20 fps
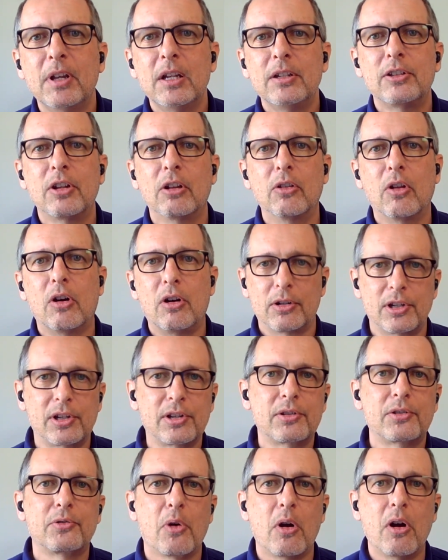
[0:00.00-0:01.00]
to launch
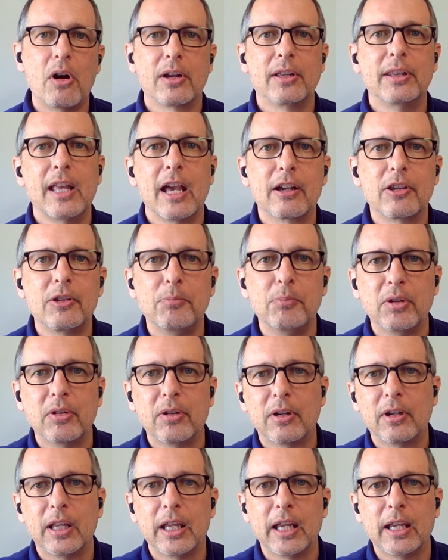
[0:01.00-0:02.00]
strong in that
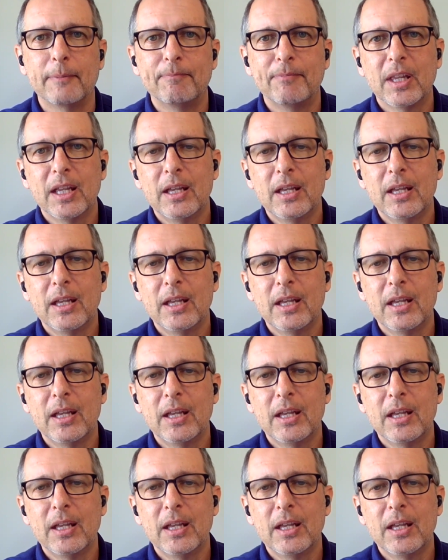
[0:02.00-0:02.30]
community